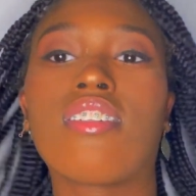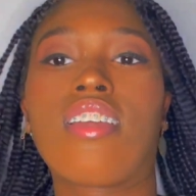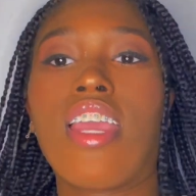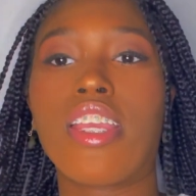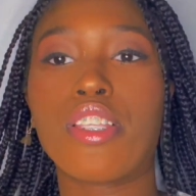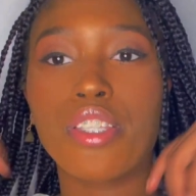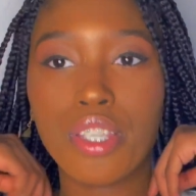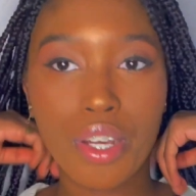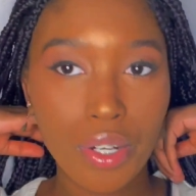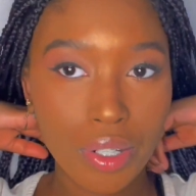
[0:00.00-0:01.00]
Okay,
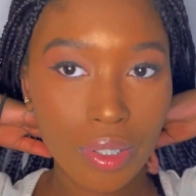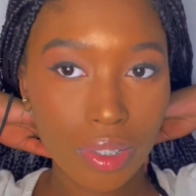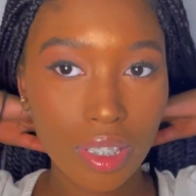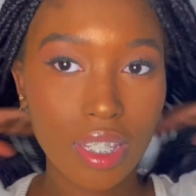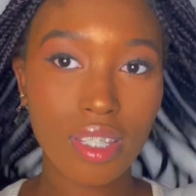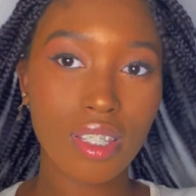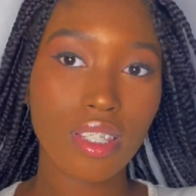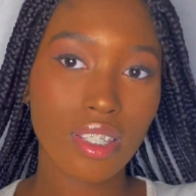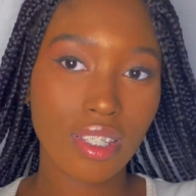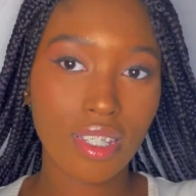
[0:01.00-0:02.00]
so this is
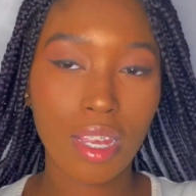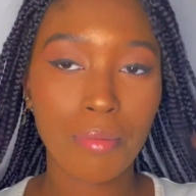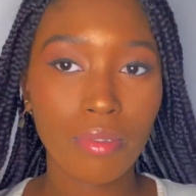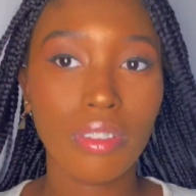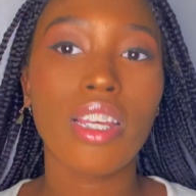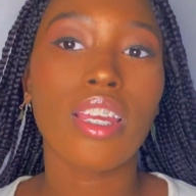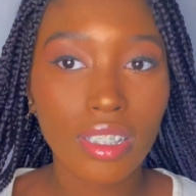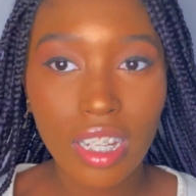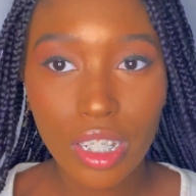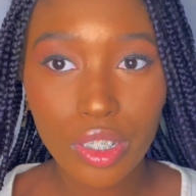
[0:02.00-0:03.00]
the type of like
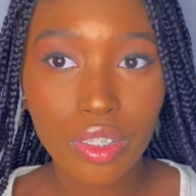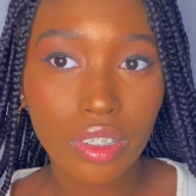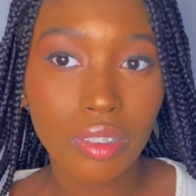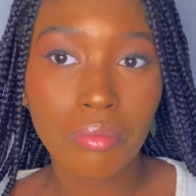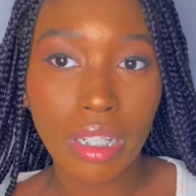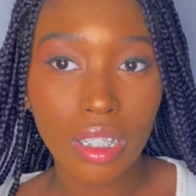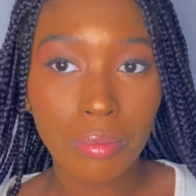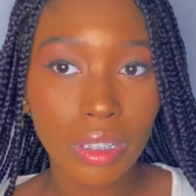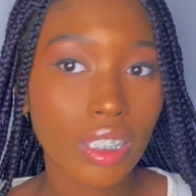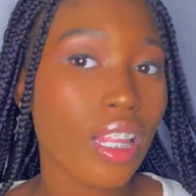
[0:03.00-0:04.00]
natural makeup
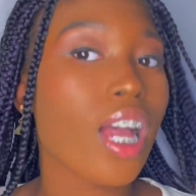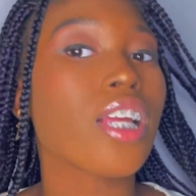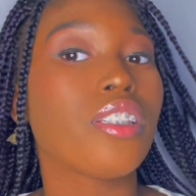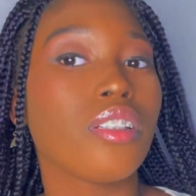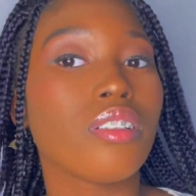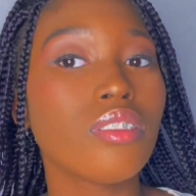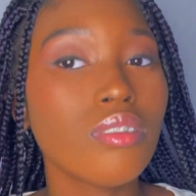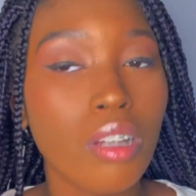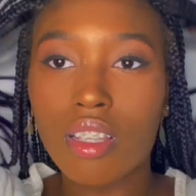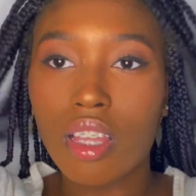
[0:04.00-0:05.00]
look that I do.
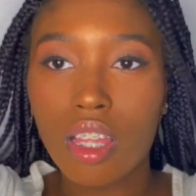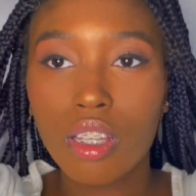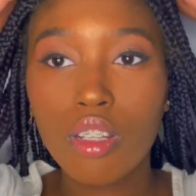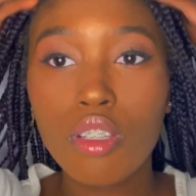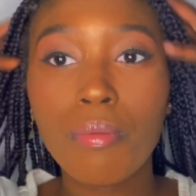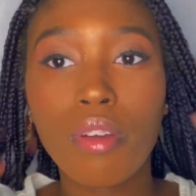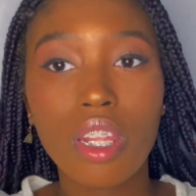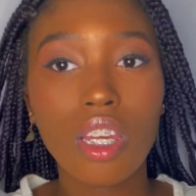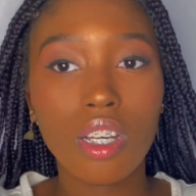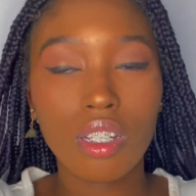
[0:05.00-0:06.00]
It looks pretty
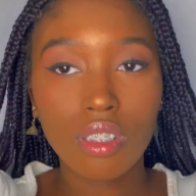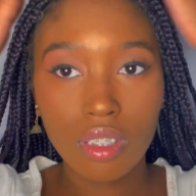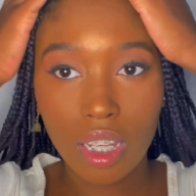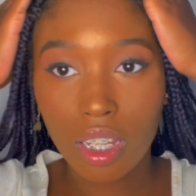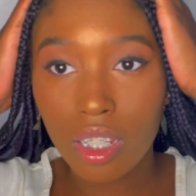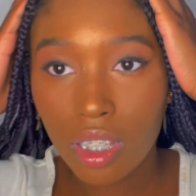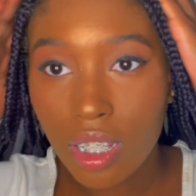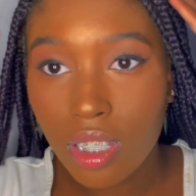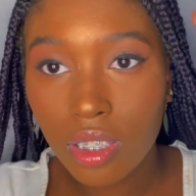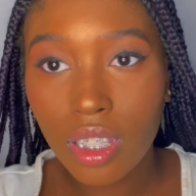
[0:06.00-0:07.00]
good and it
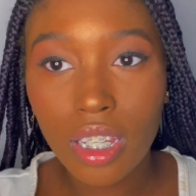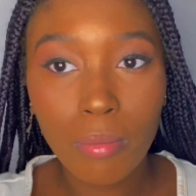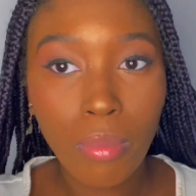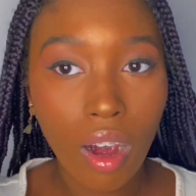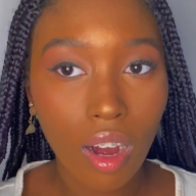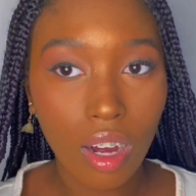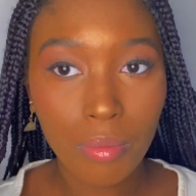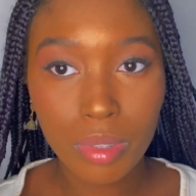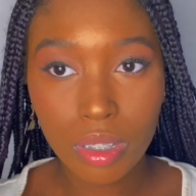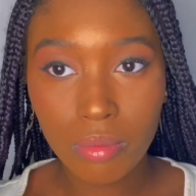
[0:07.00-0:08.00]
doesn't like pop
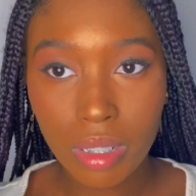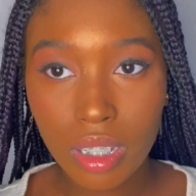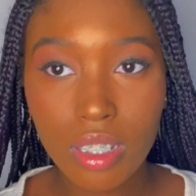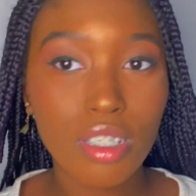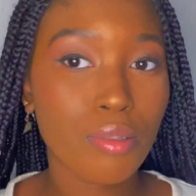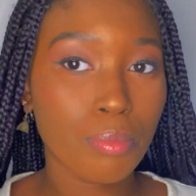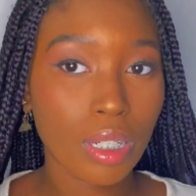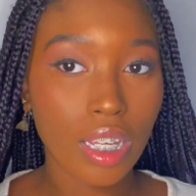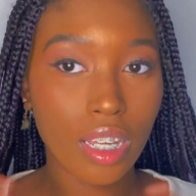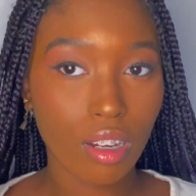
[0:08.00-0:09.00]
too much,
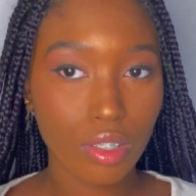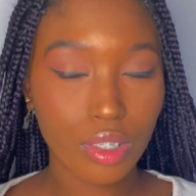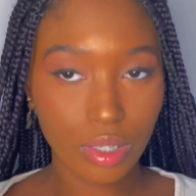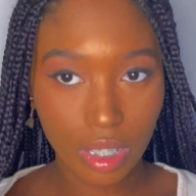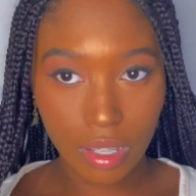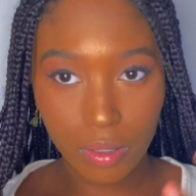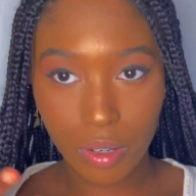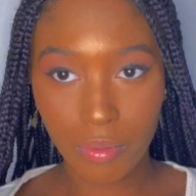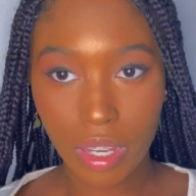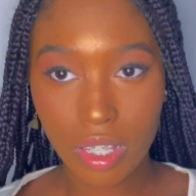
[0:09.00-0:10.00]
but it also gives your
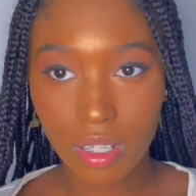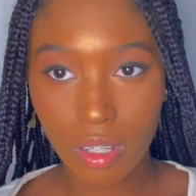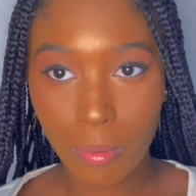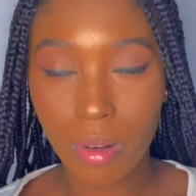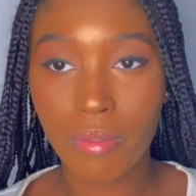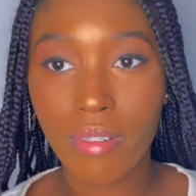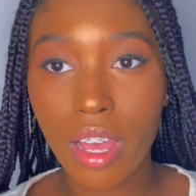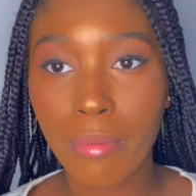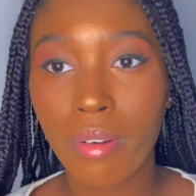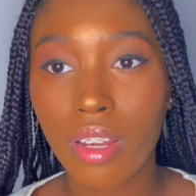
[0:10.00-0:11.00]
face a little bit of
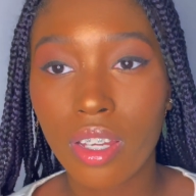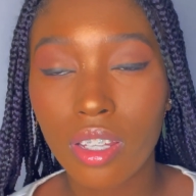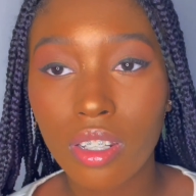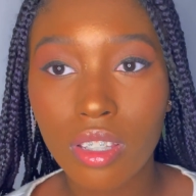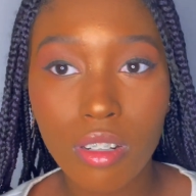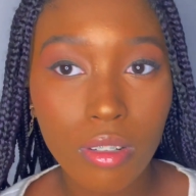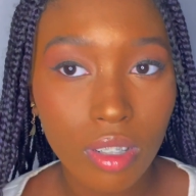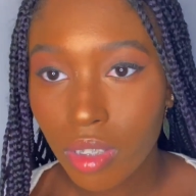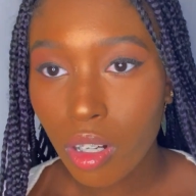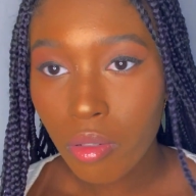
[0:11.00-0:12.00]
vibrant and a little, you know,